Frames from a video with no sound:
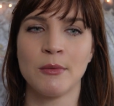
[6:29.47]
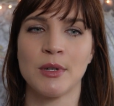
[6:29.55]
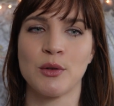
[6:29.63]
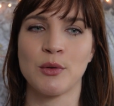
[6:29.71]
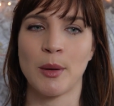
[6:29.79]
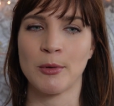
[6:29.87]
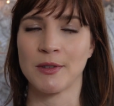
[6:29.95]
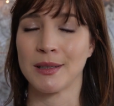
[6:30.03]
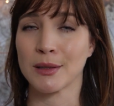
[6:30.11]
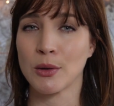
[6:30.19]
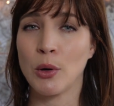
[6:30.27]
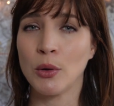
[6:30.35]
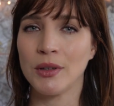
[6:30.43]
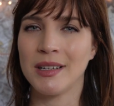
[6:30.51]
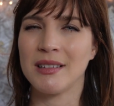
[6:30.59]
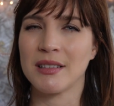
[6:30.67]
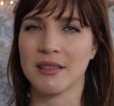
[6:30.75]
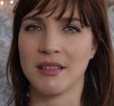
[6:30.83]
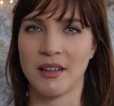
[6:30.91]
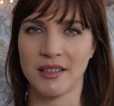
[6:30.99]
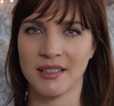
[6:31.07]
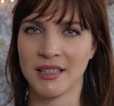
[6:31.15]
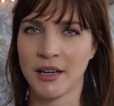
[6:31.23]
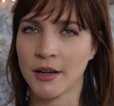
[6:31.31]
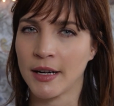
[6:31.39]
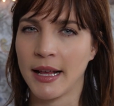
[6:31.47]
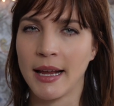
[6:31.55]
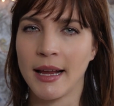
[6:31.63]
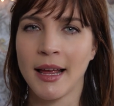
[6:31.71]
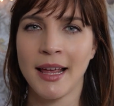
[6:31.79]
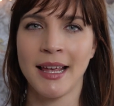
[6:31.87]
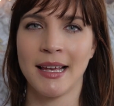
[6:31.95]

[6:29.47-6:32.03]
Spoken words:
which represents coldness and austerity,